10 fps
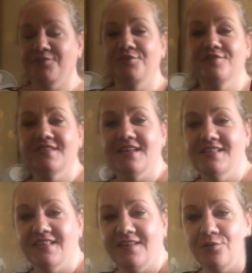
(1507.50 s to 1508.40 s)
on using
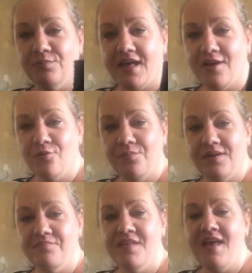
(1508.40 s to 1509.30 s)
this little black
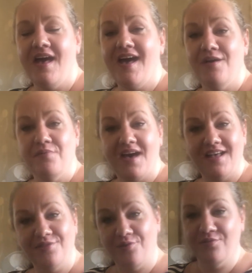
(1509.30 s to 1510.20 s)
opium. I
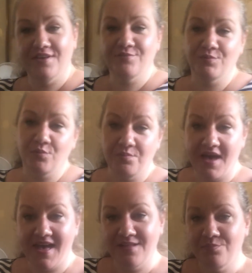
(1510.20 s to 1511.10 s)
had thought this would go in my
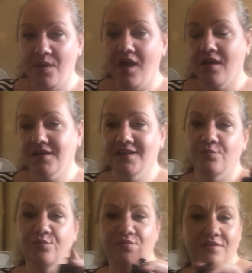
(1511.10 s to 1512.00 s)
handbag and I
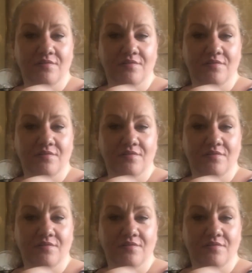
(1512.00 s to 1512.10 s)
would,